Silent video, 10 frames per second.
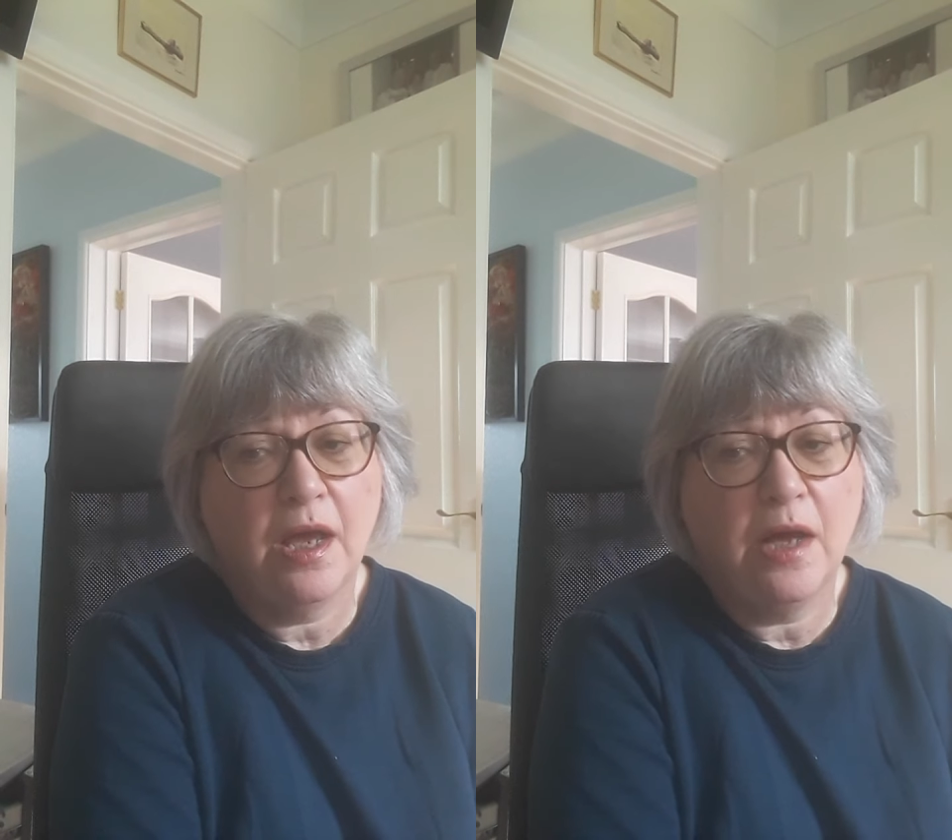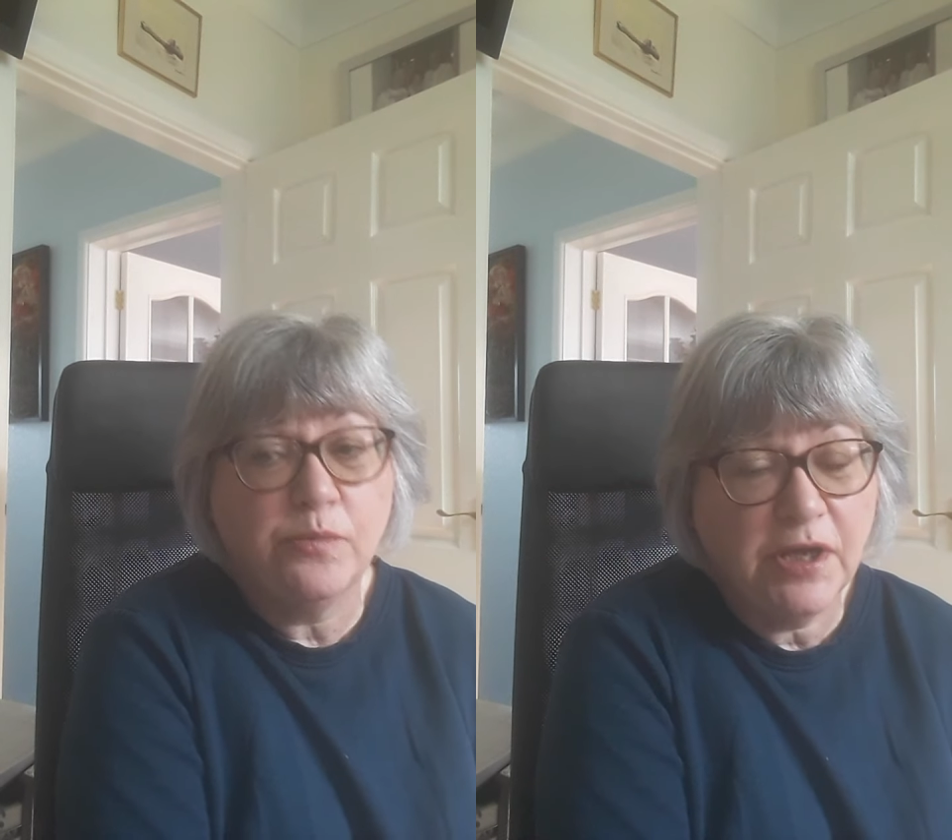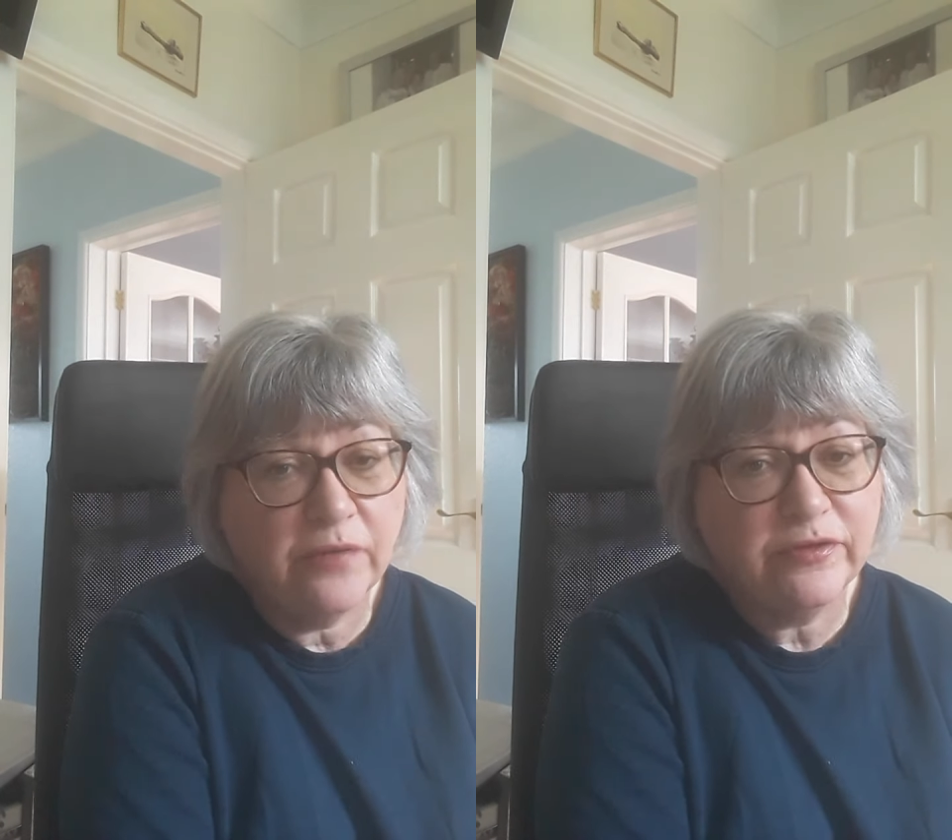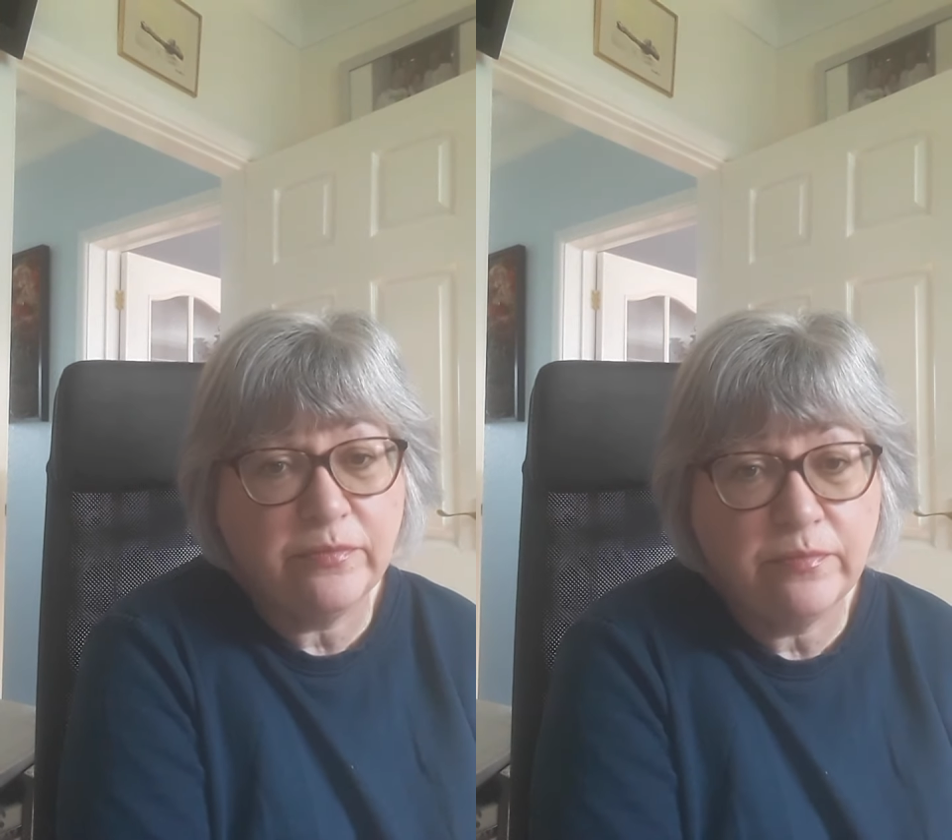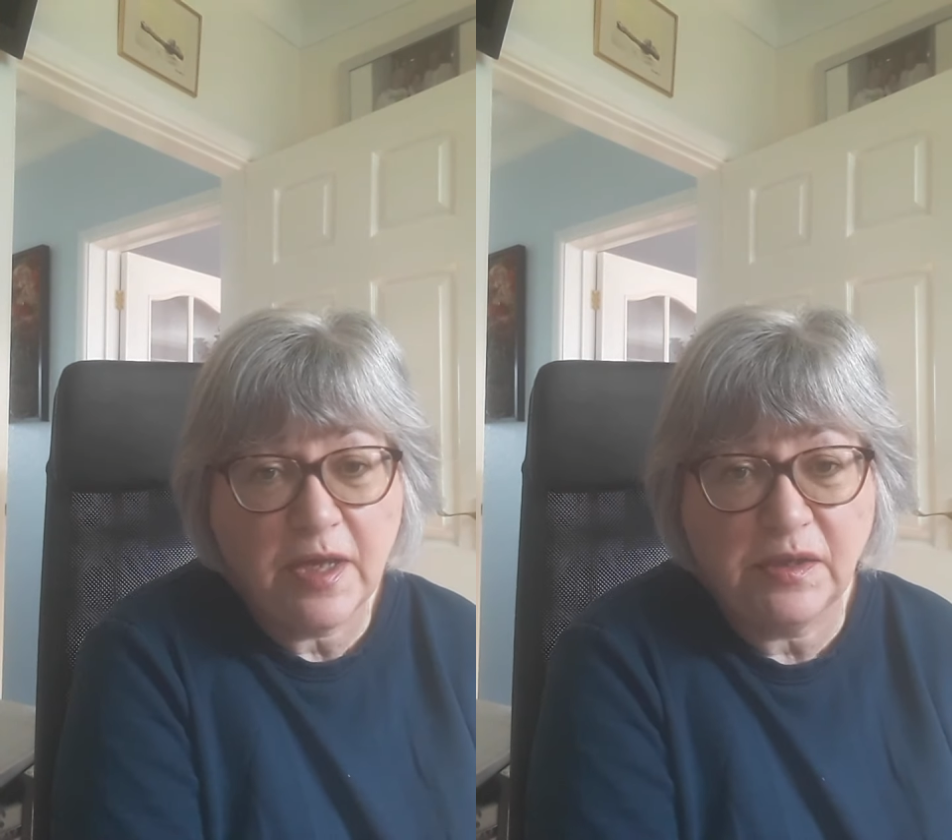and we have an
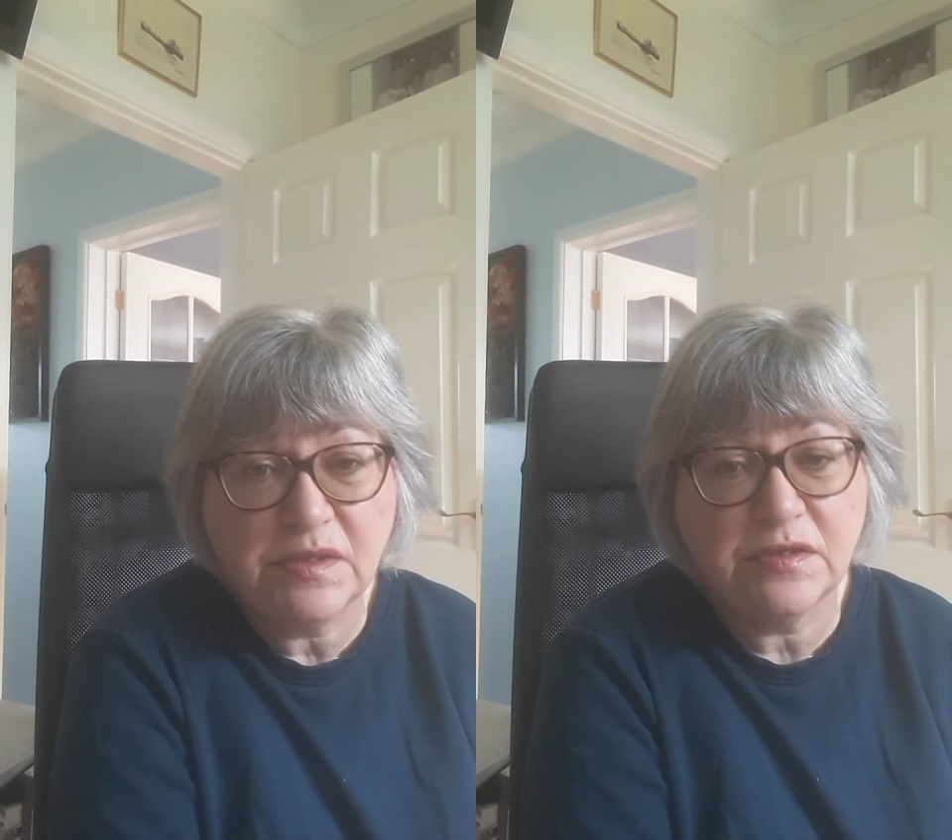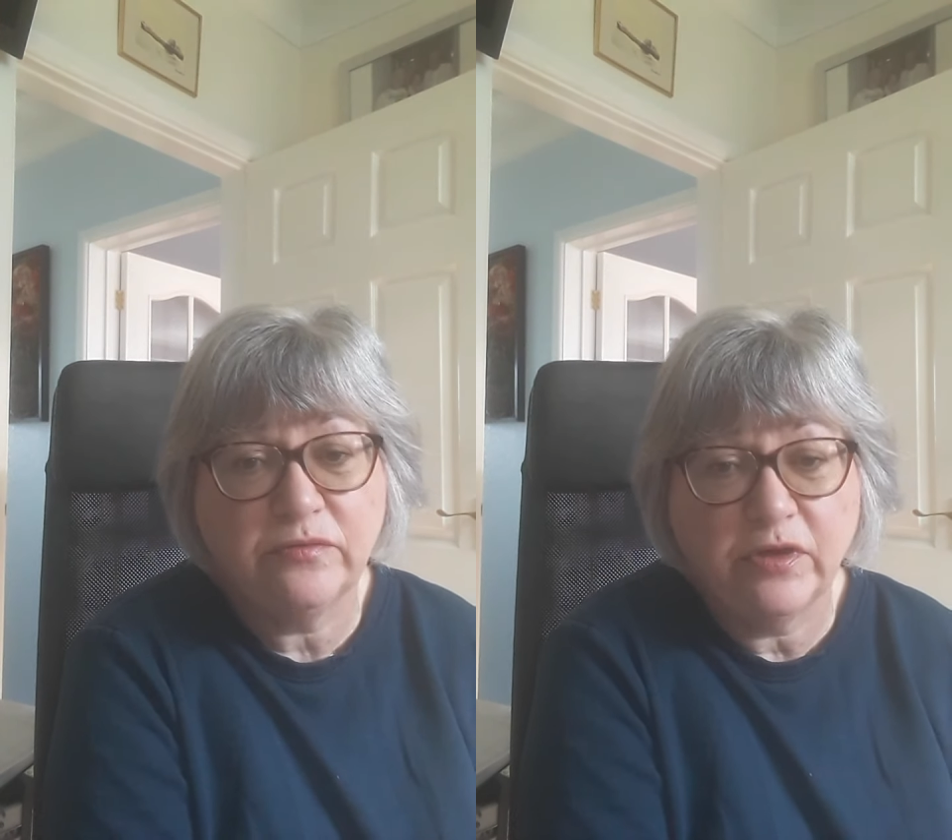amazing